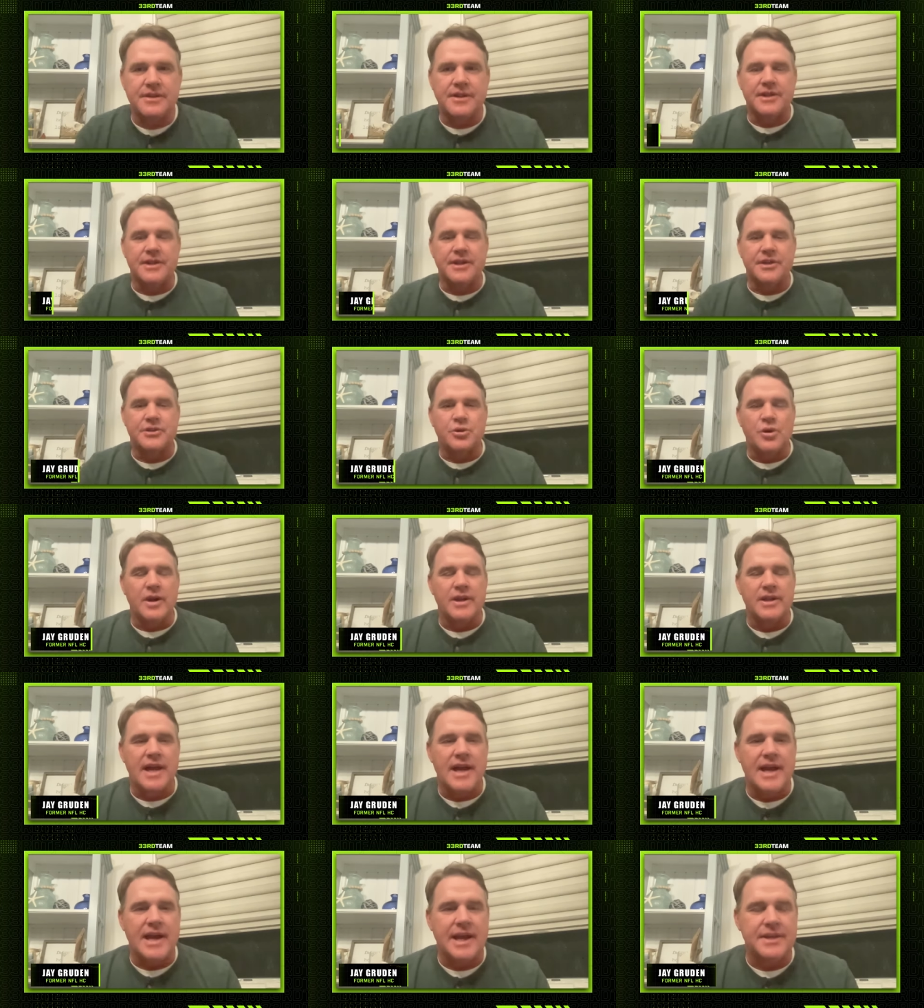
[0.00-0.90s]
the
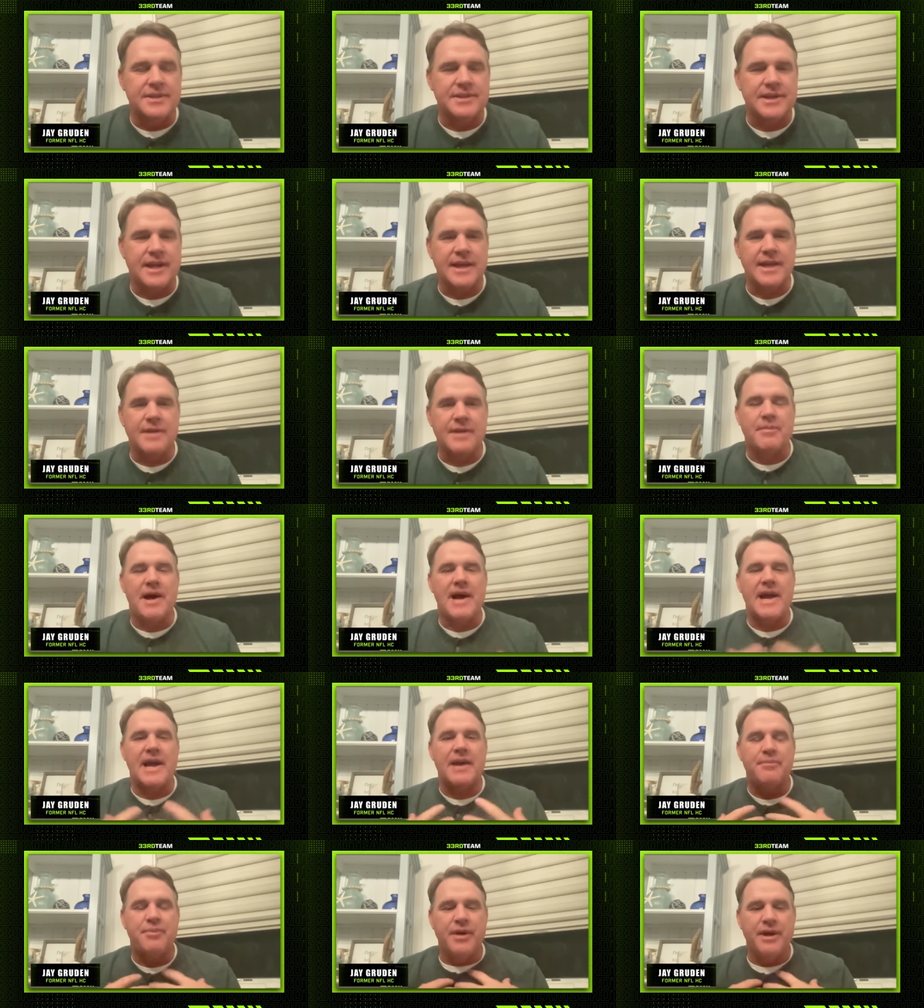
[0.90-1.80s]
Detroit Lions, in
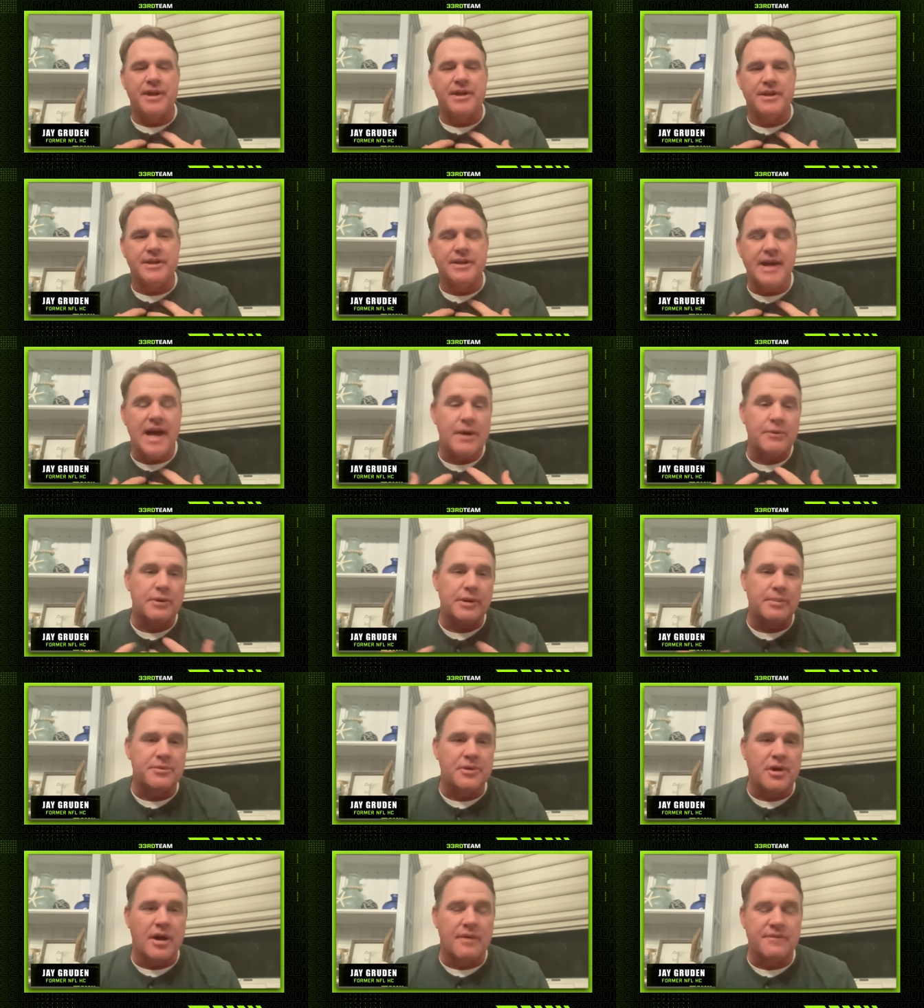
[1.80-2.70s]
my opinion, got
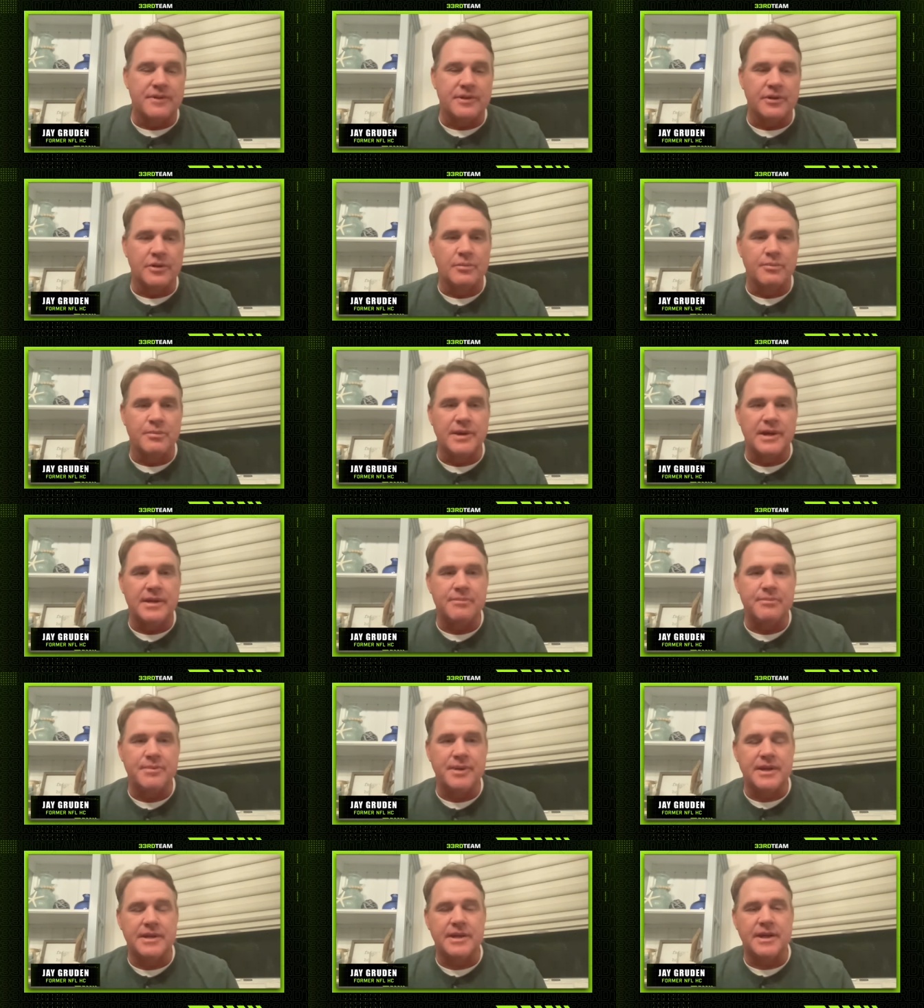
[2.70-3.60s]
ripped off a little bit
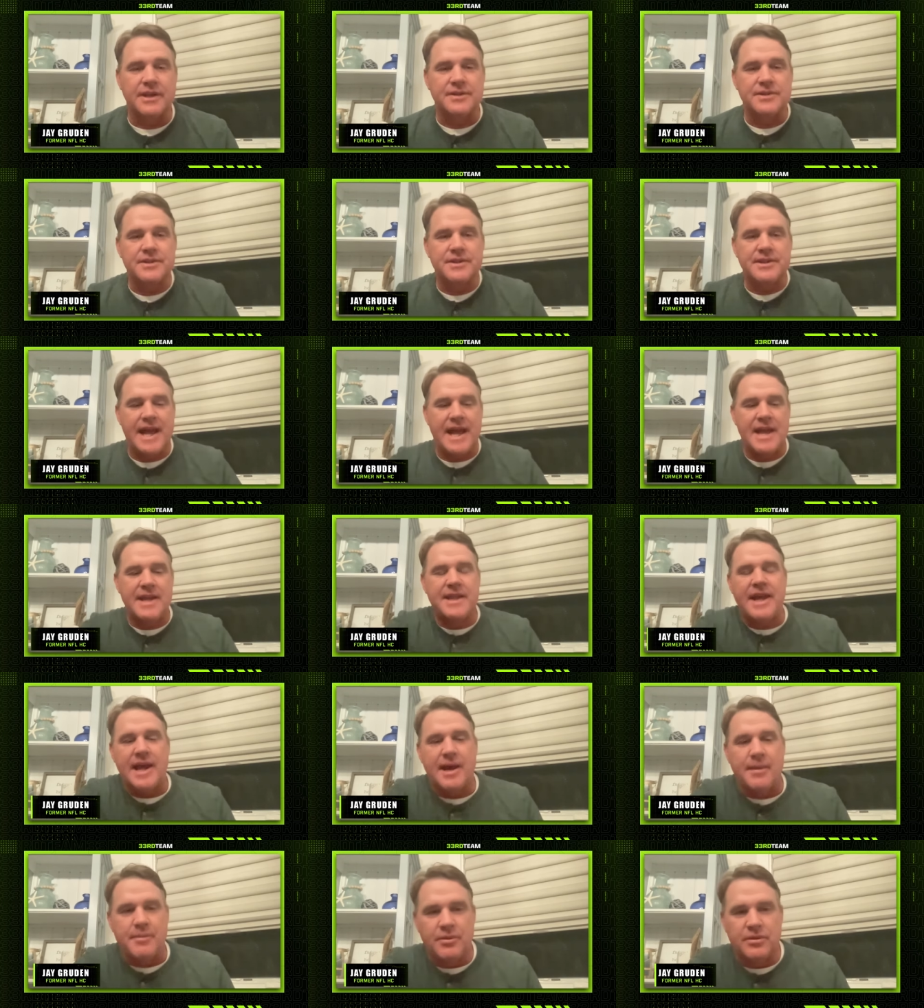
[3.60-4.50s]
because Dan
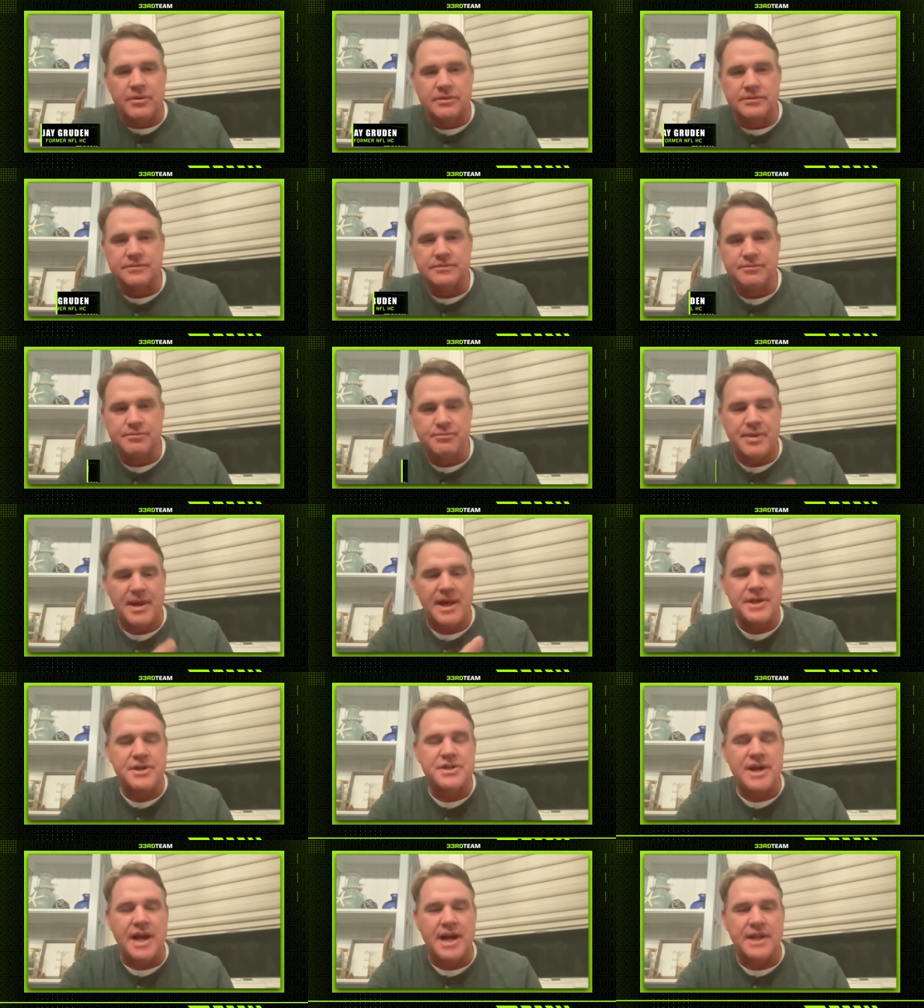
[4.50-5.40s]
Campbell,
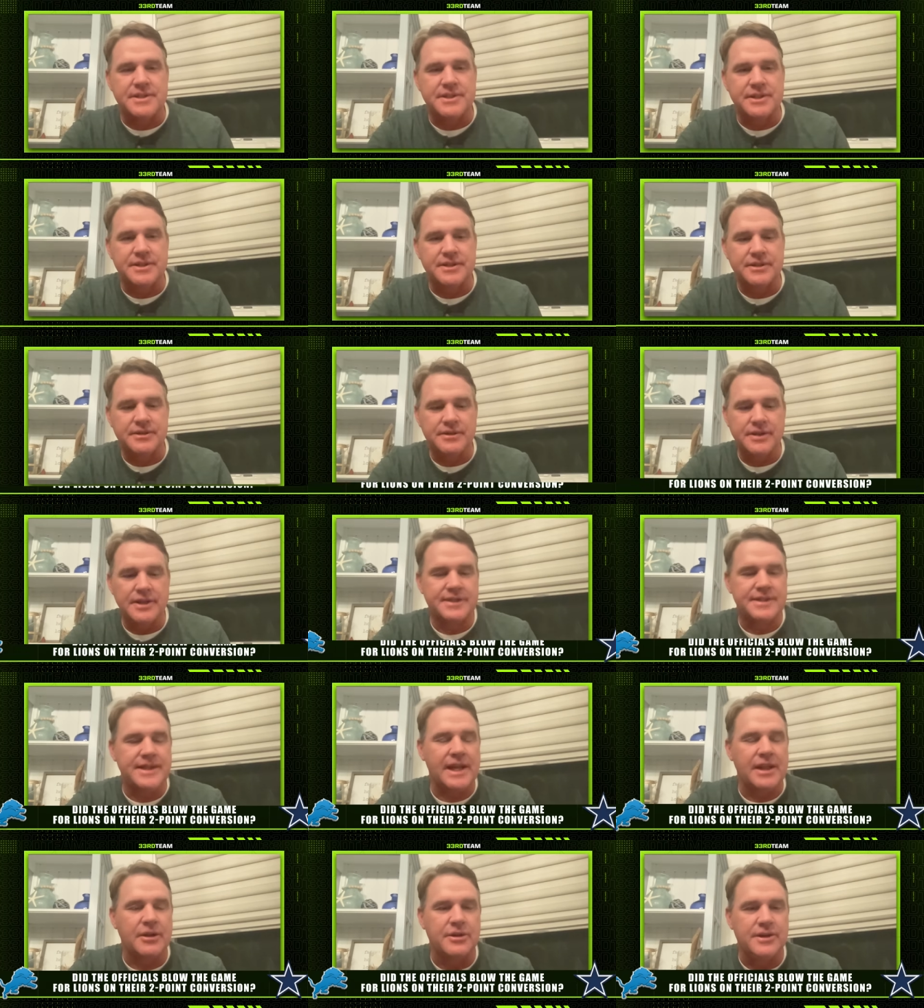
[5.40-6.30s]
Ben Johnson, and
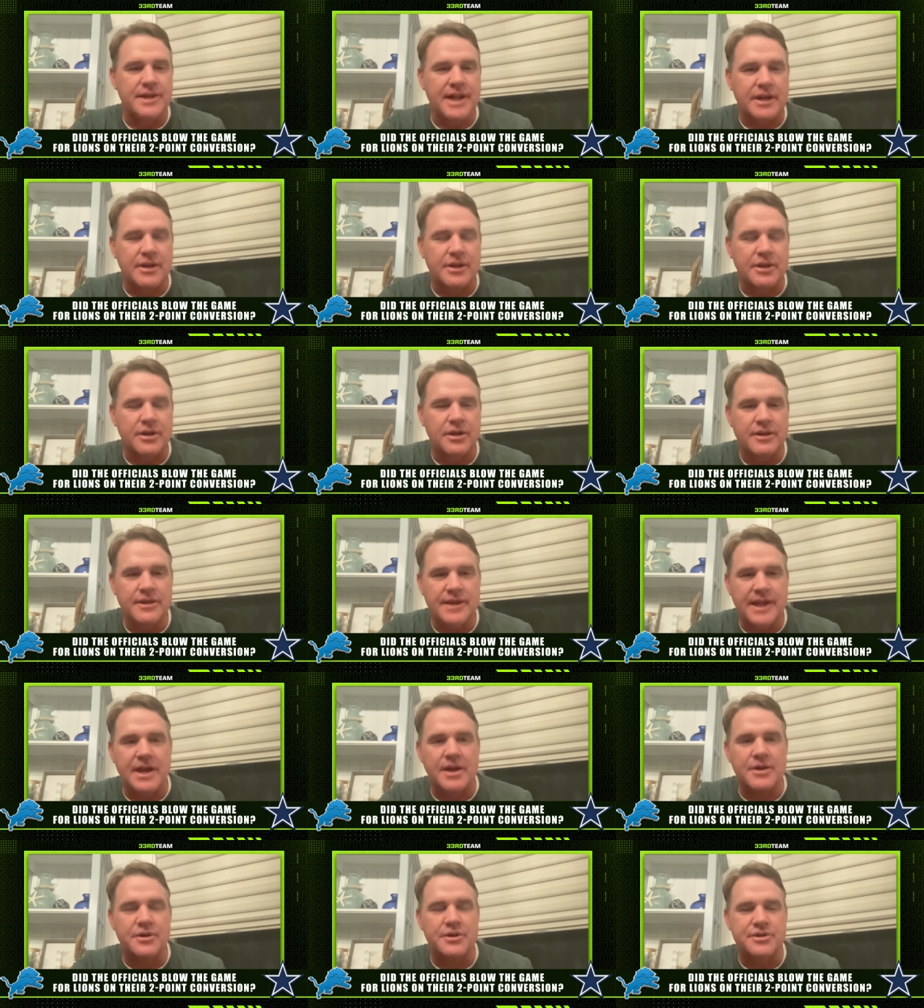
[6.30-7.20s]
Taylor Decker,
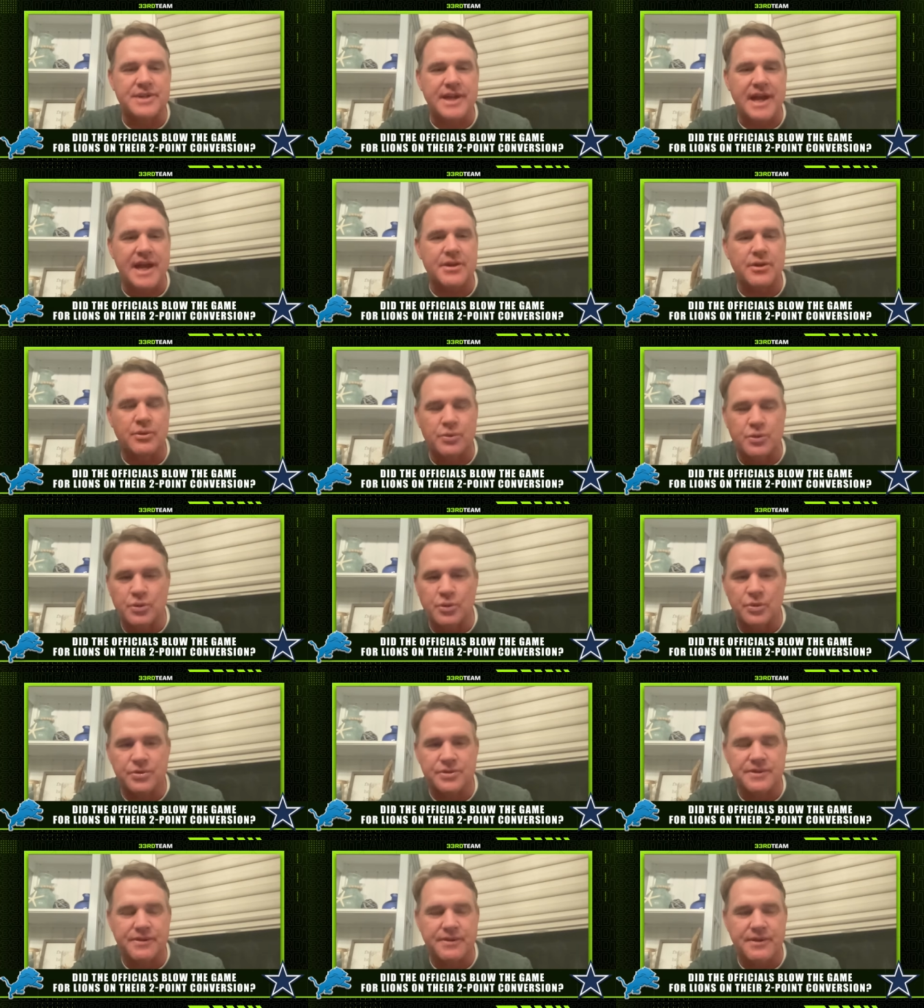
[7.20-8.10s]
they understand the
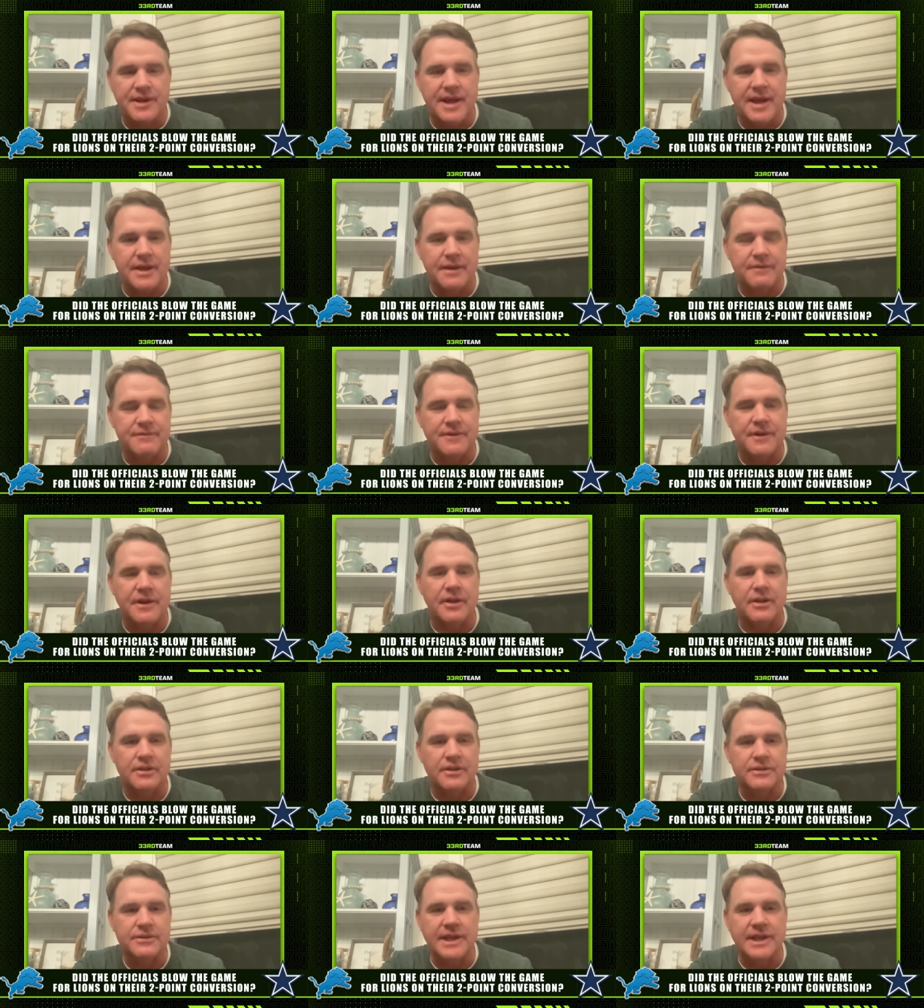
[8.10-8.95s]
rules of the N F L.